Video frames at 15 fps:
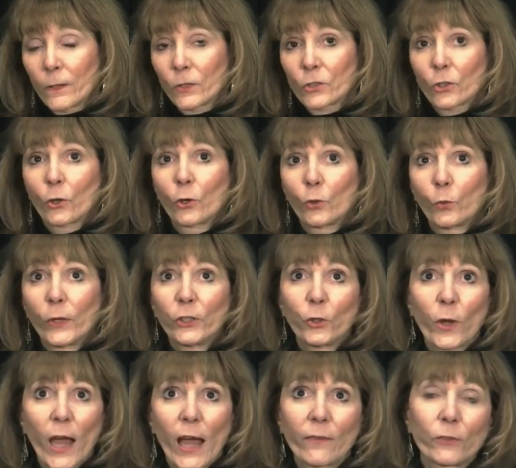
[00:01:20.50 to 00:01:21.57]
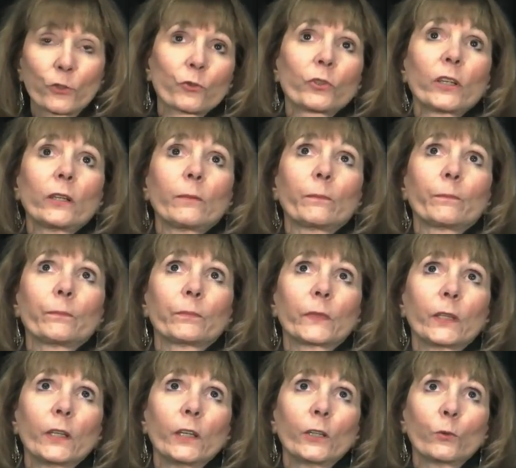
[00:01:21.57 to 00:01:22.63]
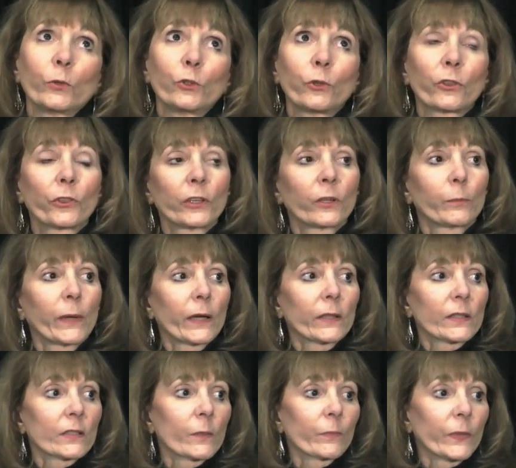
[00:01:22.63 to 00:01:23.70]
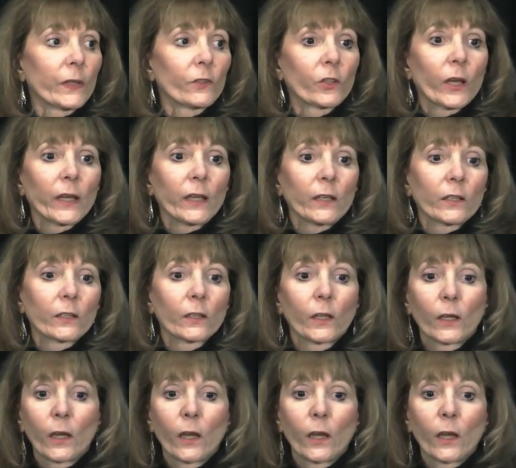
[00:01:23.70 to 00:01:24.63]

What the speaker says: So when you have a dream, when you think about something like,